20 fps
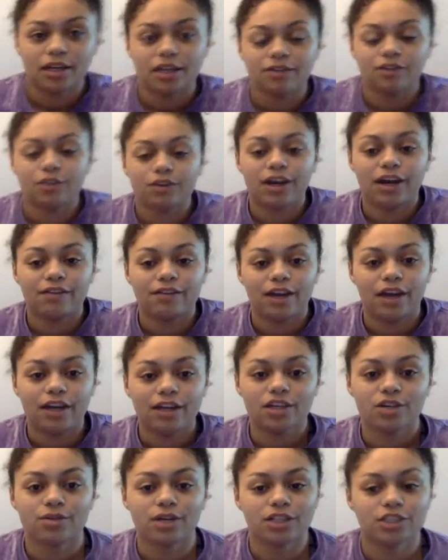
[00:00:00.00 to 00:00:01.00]
And if you have
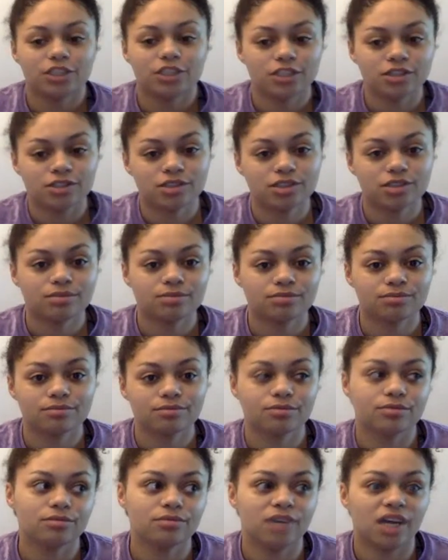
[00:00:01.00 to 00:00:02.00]
any questions
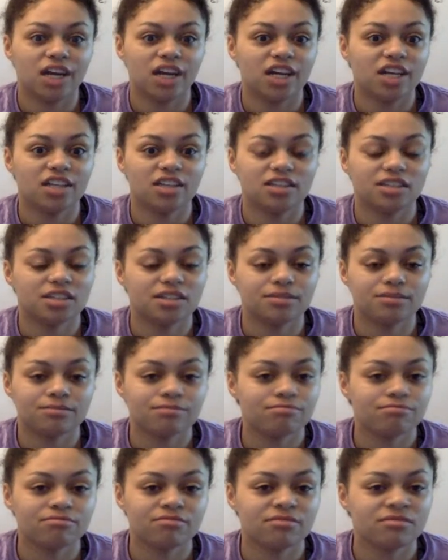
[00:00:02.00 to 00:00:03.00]
about anything,
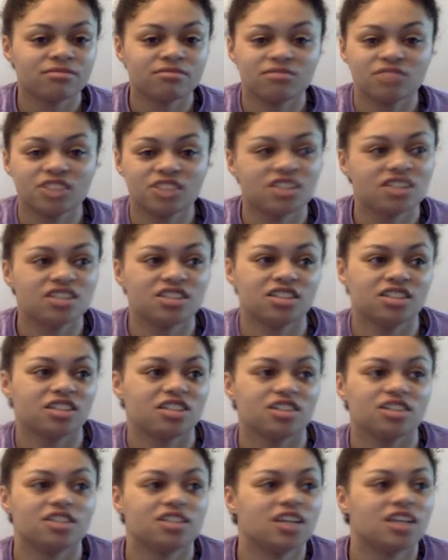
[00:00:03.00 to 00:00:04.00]
you can
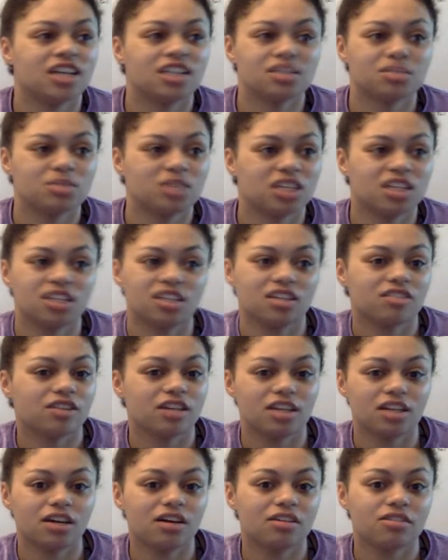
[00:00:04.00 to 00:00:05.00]
literally ask me anything
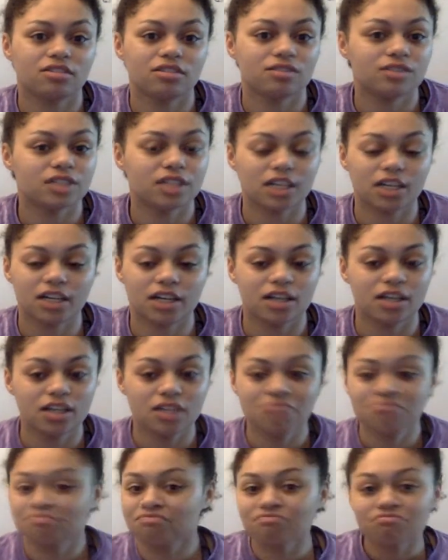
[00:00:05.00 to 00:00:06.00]
right now. I don't even care.
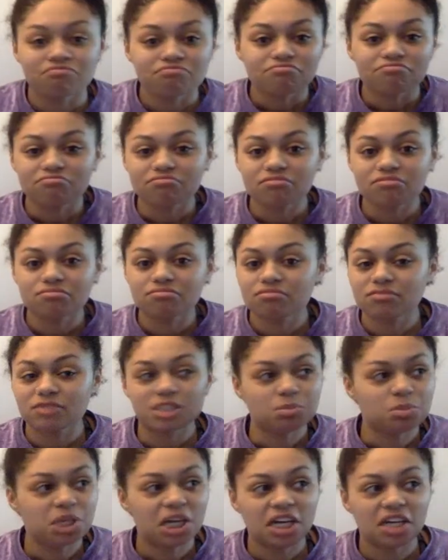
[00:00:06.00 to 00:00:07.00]
It
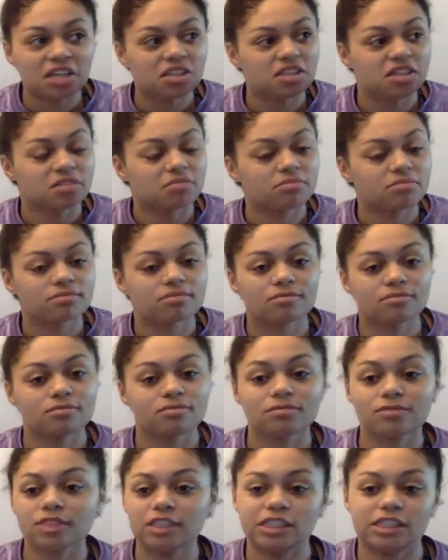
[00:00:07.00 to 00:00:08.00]
could be anything.
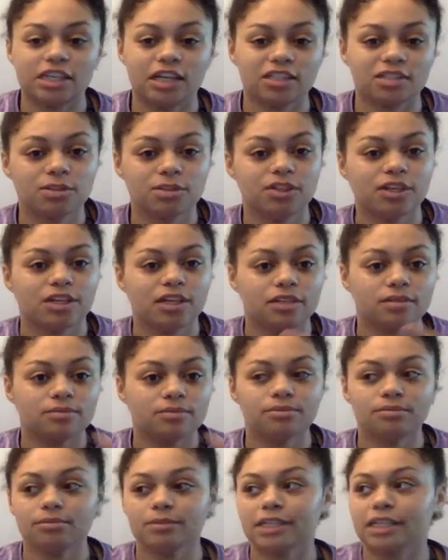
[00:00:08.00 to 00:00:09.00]
Just ask me right now
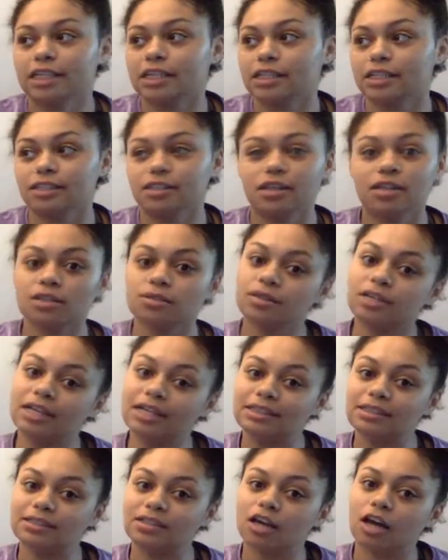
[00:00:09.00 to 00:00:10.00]
because
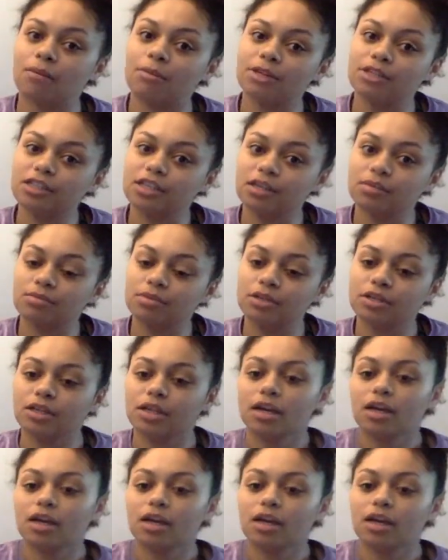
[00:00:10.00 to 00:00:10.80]
otherwise I'm a dip.